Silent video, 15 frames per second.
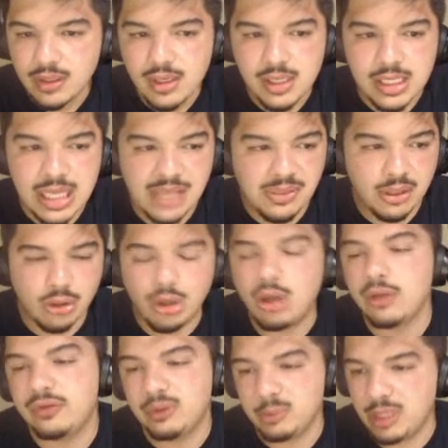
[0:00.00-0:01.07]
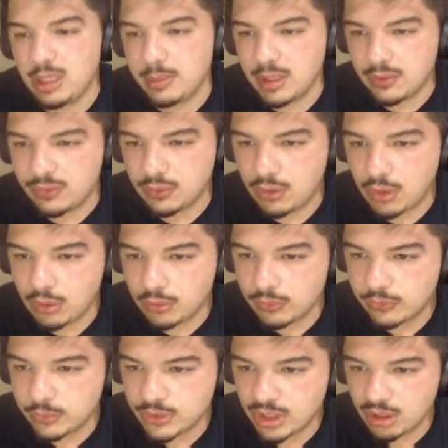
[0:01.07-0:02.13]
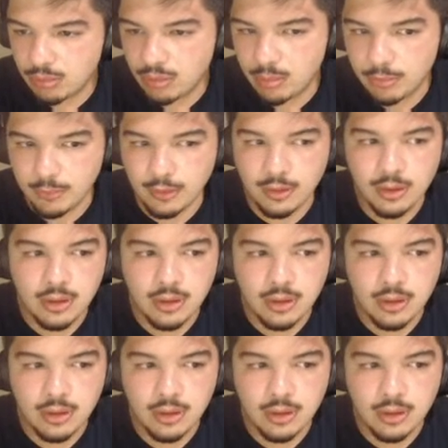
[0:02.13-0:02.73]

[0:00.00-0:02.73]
He had that awesome game against the Cardinals, which I remember.